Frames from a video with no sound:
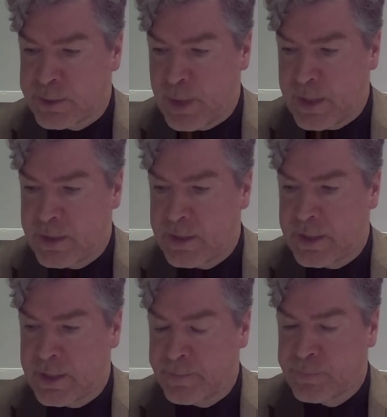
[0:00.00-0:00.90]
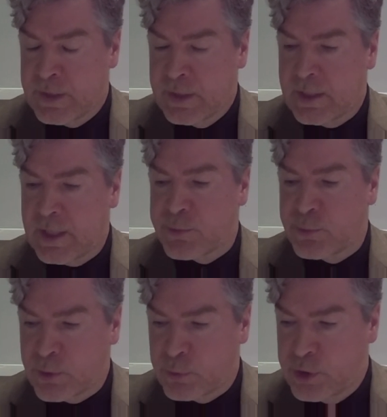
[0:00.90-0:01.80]
spending, less
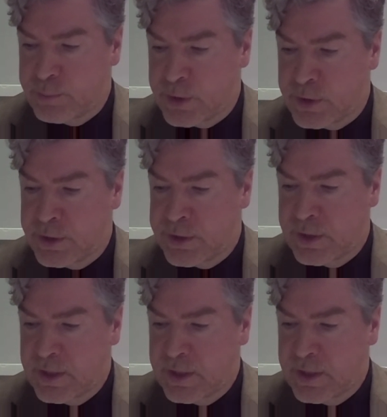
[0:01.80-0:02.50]
recruitment.